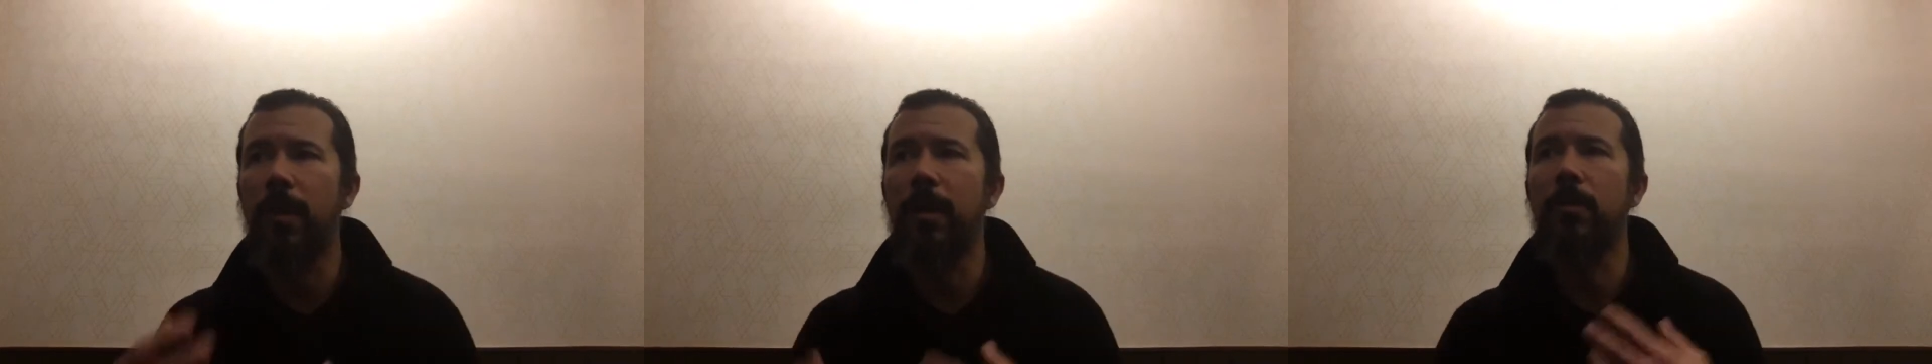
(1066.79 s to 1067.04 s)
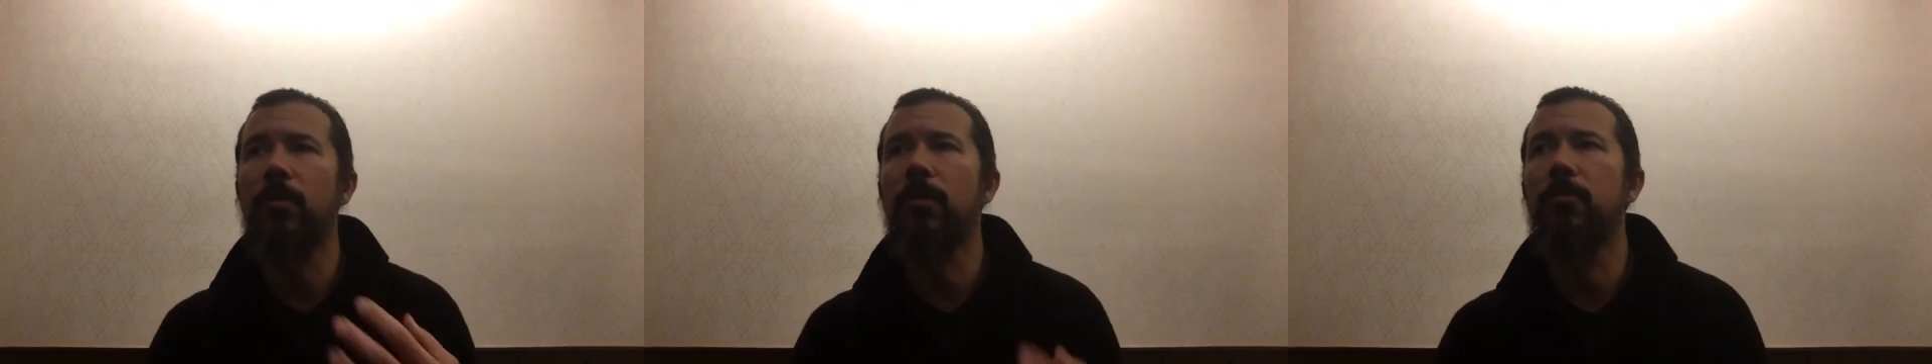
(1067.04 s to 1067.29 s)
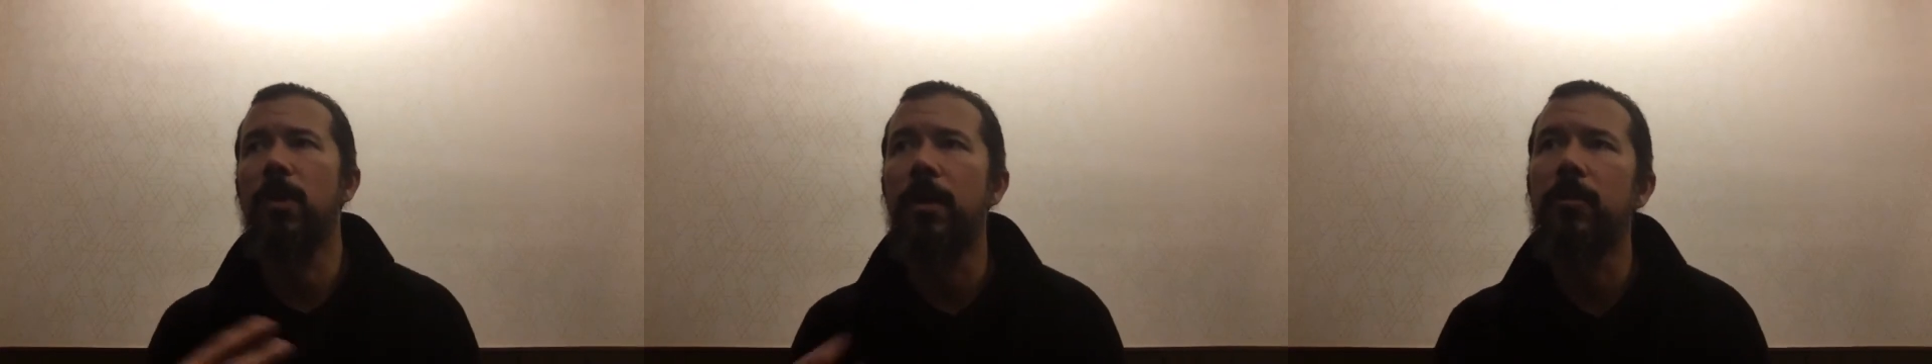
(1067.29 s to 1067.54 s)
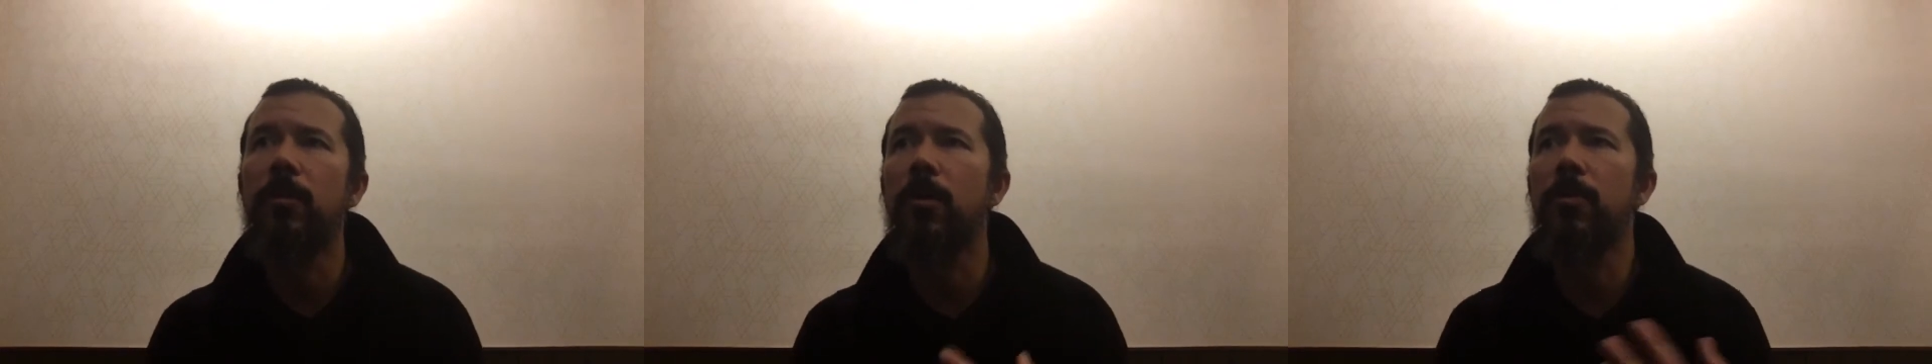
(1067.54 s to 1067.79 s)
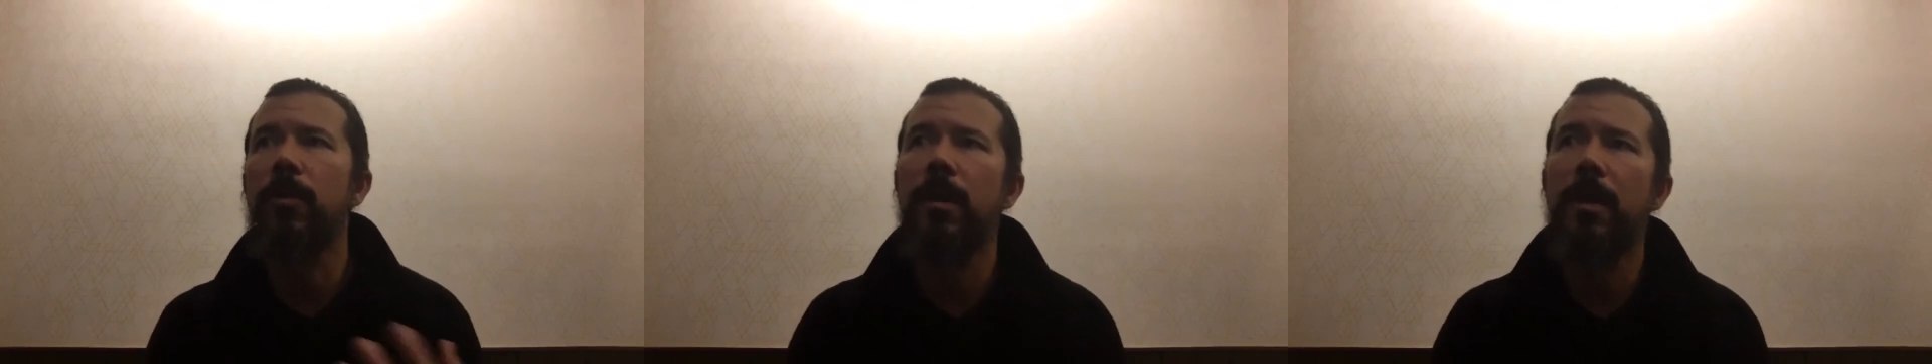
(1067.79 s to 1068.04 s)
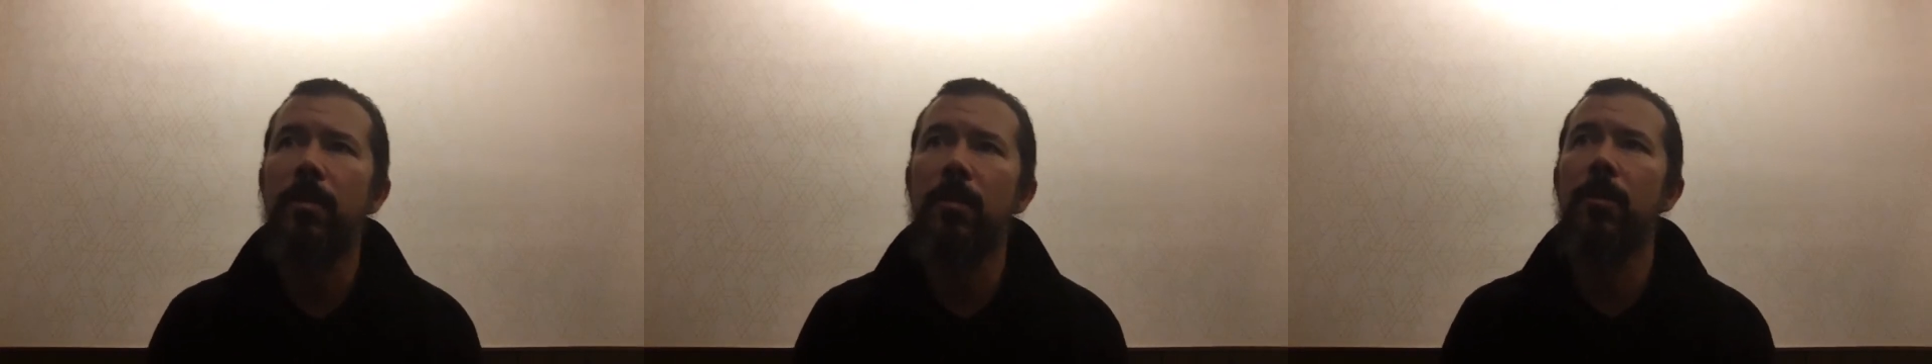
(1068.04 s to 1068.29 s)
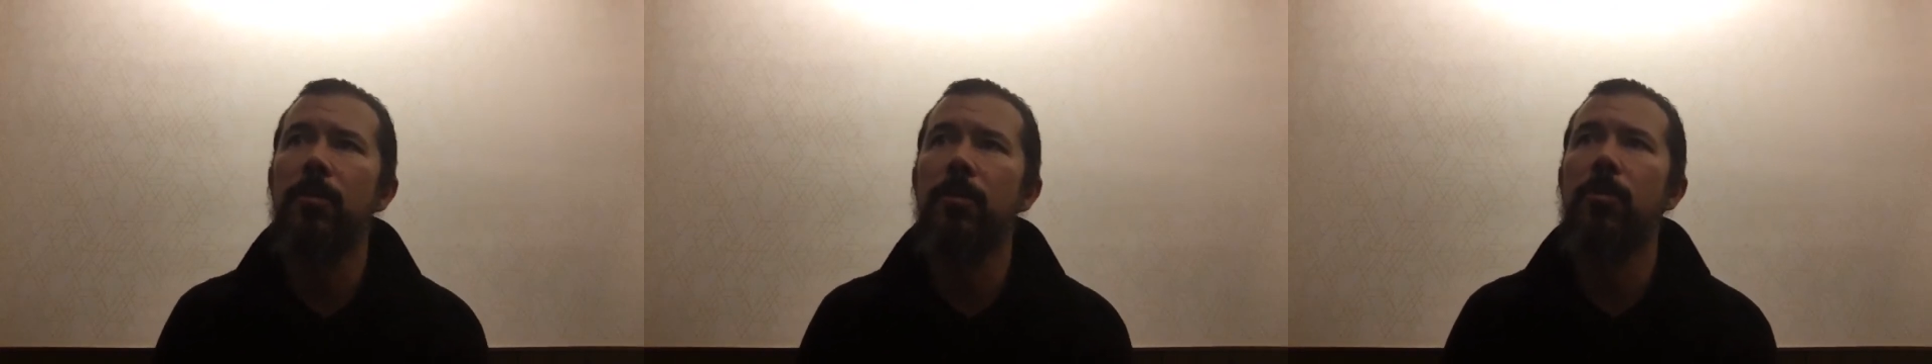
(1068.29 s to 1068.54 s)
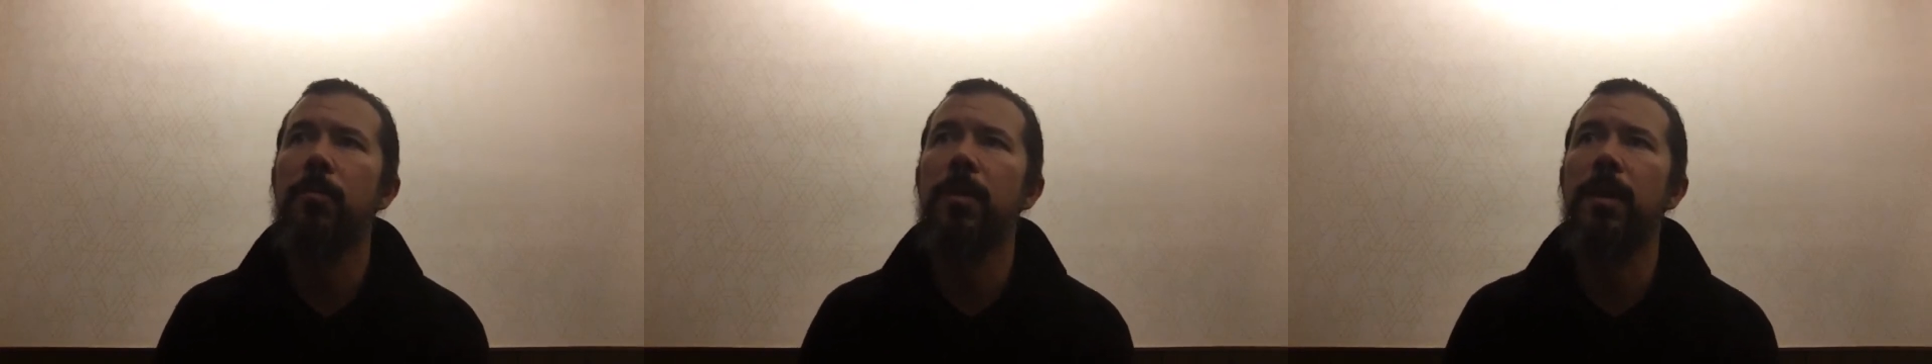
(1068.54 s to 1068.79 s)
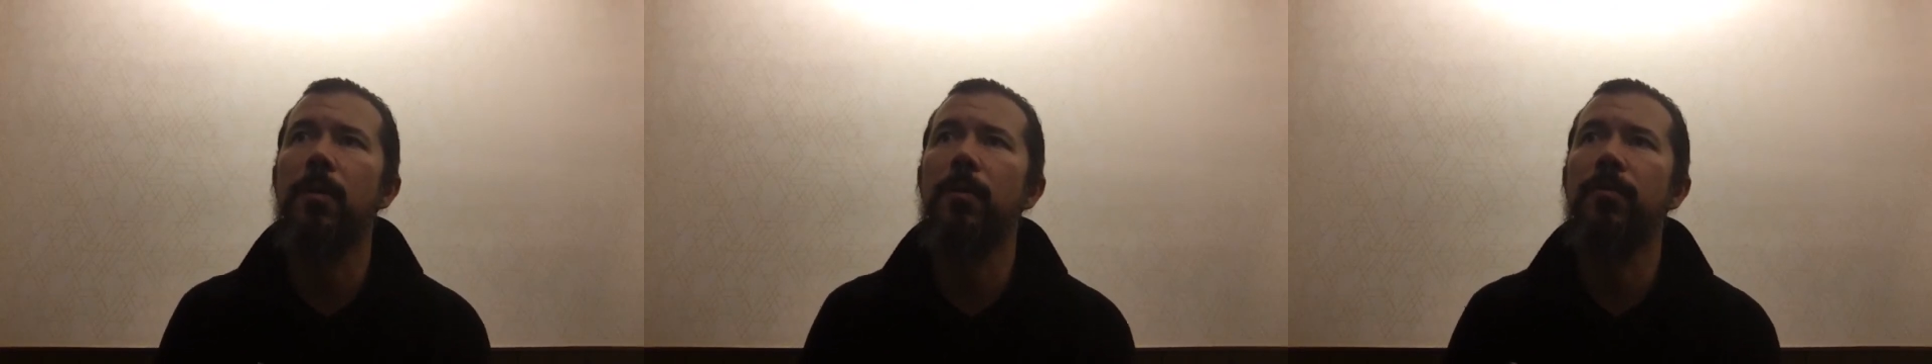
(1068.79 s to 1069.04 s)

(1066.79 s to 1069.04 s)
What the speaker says: cycles of trying to launch and can't launch,